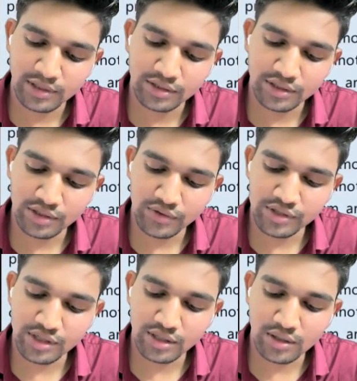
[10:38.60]

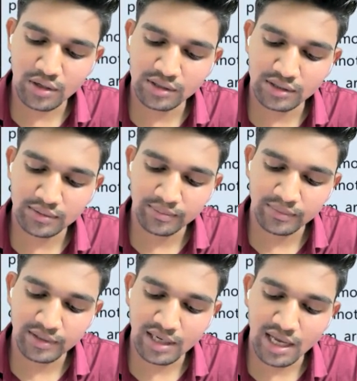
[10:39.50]
situation clause,
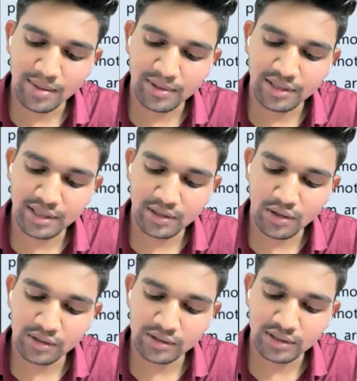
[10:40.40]
liability
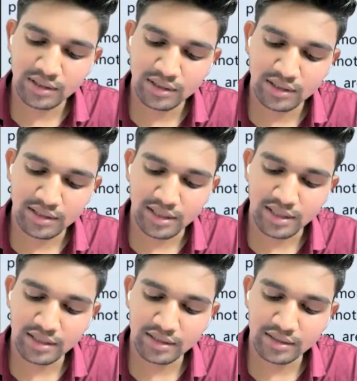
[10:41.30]
clause,
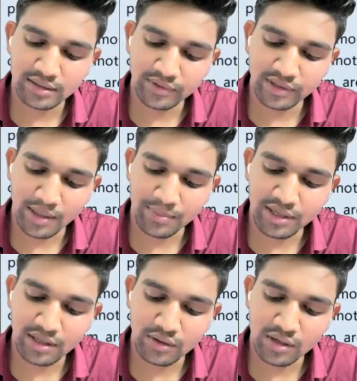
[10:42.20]
then in
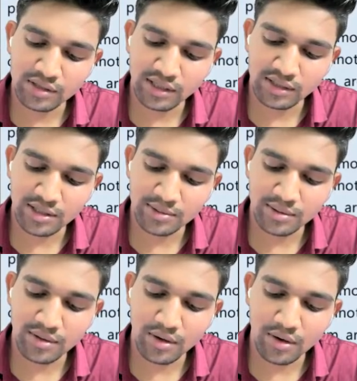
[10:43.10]
capital clause,
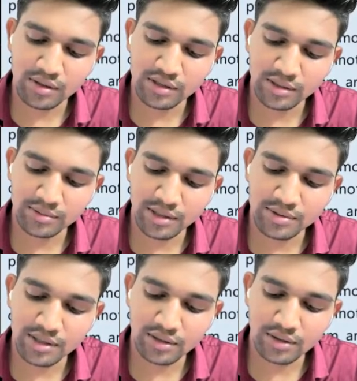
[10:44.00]
subscription
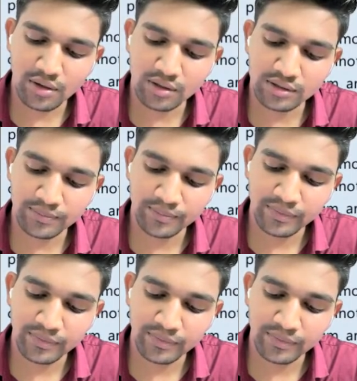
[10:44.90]
clause,